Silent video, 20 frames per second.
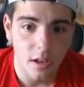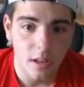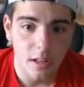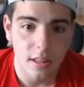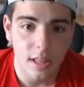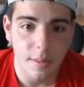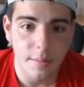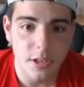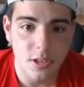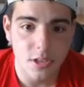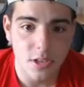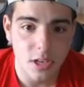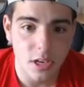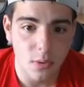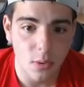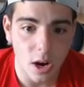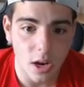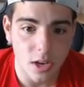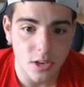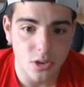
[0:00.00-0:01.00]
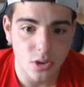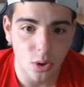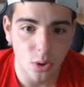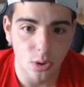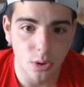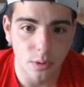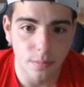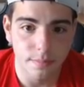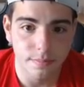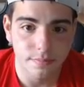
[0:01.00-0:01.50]
Let me see why I
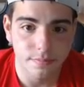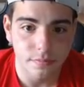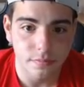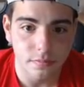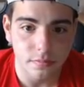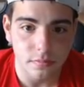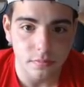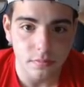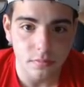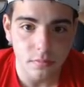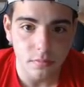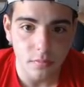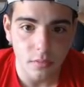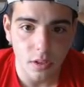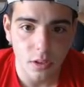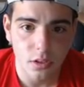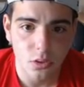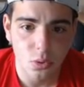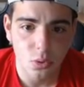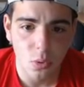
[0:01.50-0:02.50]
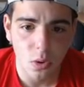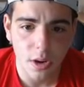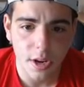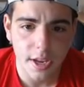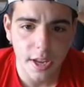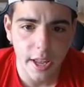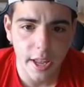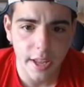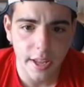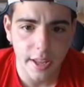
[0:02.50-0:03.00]
sold them.
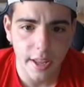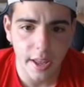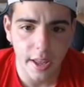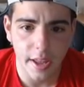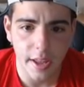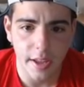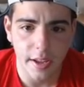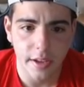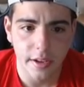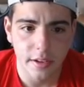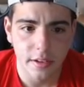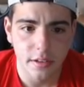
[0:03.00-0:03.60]
28K.